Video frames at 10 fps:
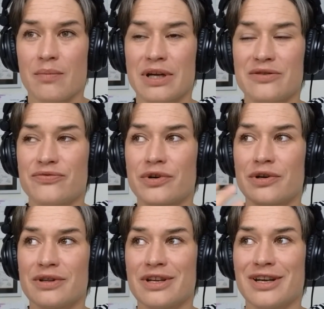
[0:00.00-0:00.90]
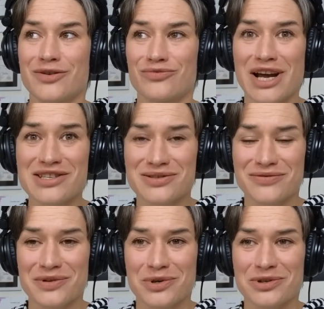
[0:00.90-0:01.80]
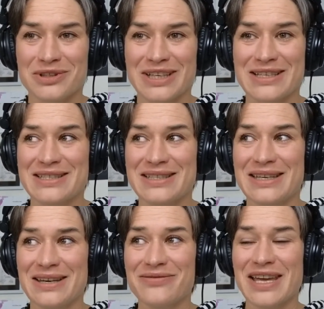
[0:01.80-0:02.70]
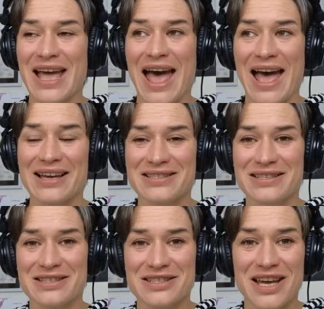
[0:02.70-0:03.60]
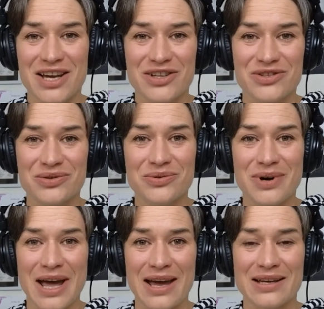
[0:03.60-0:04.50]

But for the rest of the world, it's giving access to